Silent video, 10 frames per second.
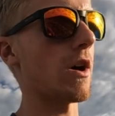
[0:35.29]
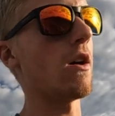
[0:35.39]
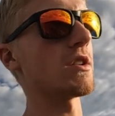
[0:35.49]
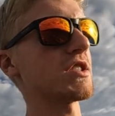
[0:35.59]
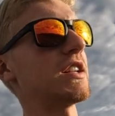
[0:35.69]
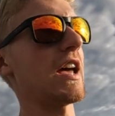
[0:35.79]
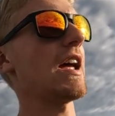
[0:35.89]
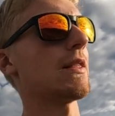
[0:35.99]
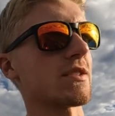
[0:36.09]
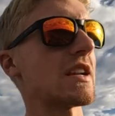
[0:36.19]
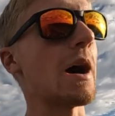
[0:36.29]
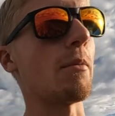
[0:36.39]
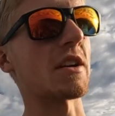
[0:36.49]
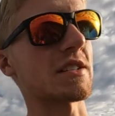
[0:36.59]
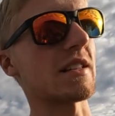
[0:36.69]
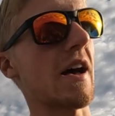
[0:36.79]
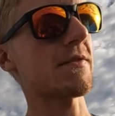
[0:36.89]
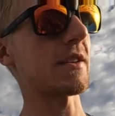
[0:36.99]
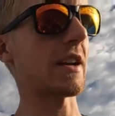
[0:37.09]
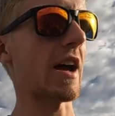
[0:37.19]
college today and there's not much
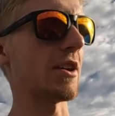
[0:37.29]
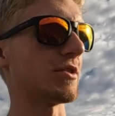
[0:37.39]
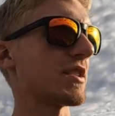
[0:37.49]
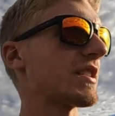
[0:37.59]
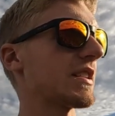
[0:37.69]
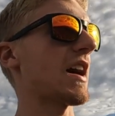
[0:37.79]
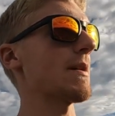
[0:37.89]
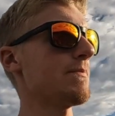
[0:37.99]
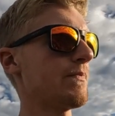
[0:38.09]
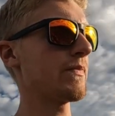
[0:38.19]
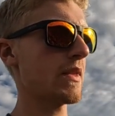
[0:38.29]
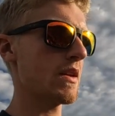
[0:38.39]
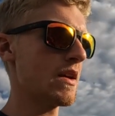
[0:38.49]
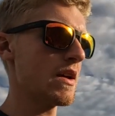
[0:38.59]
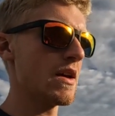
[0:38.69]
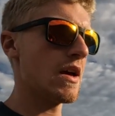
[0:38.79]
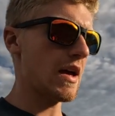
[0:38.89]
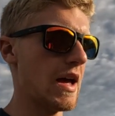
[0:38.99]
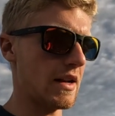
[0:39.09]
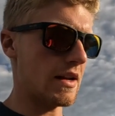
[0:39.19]
left, so I got here just in time.
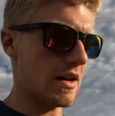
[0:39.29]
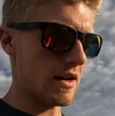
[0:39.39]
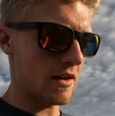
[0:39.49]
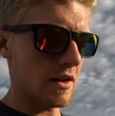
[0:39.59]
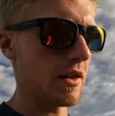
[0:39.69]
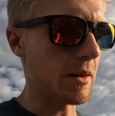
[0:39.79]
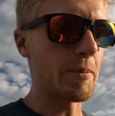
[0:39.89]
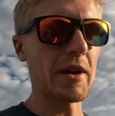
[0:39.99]
And uh, the